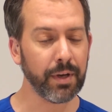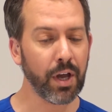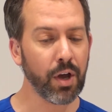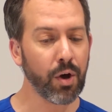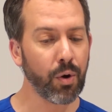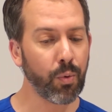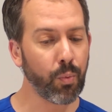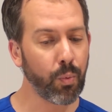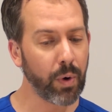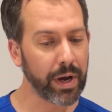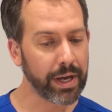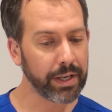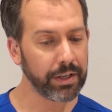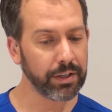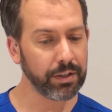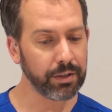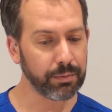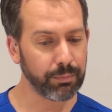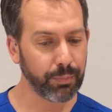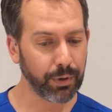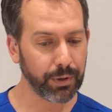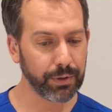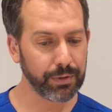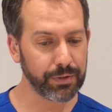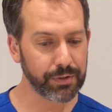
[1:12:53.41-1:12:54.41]
Where do you
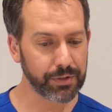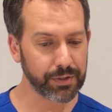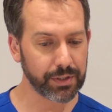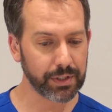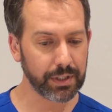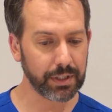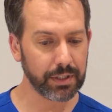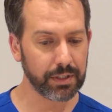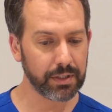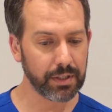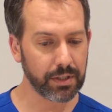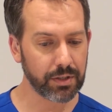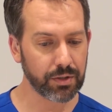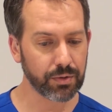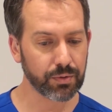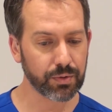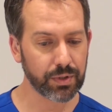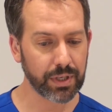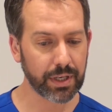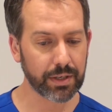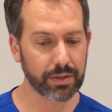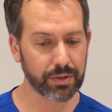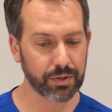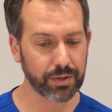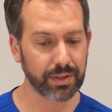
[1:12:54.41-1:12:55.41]
both see
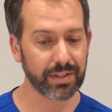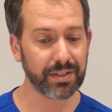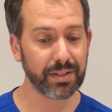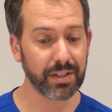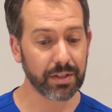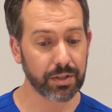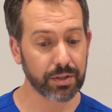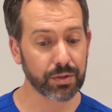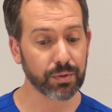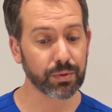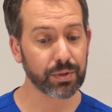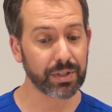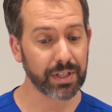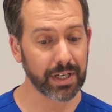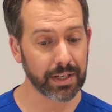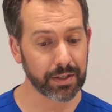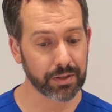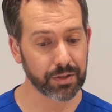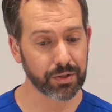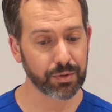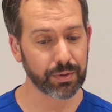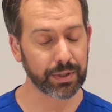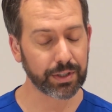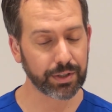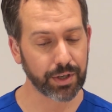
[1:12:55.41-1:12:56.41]
digital
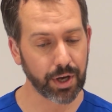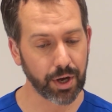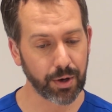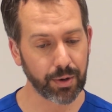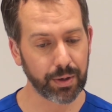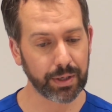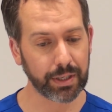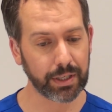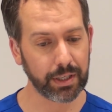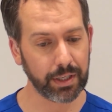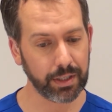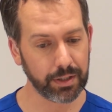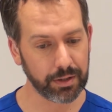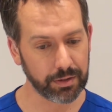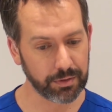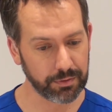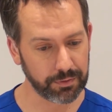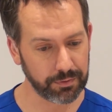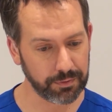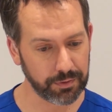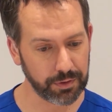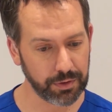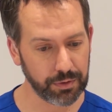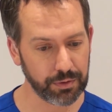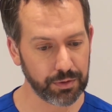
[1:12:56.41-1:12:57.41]
dentistry going in the
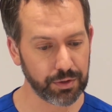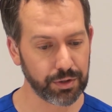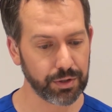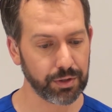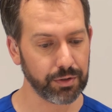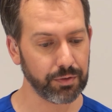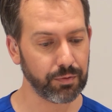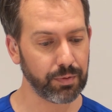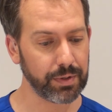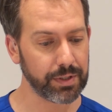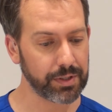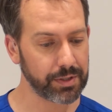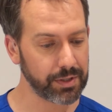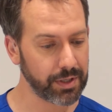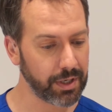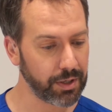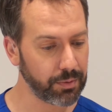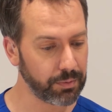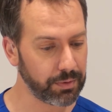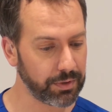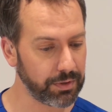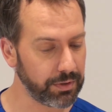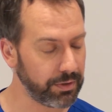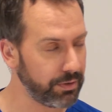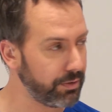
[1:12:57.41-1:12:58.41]
future? If we start
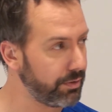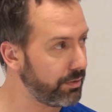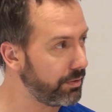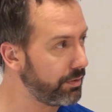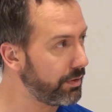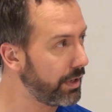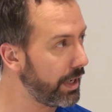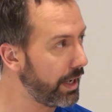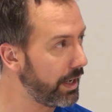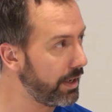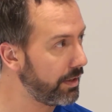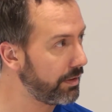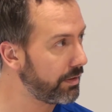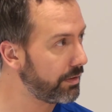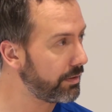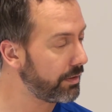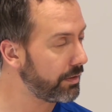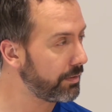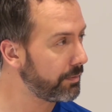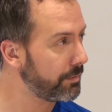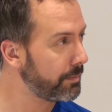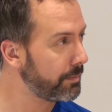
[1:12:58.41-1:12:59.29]
with you, Anthony.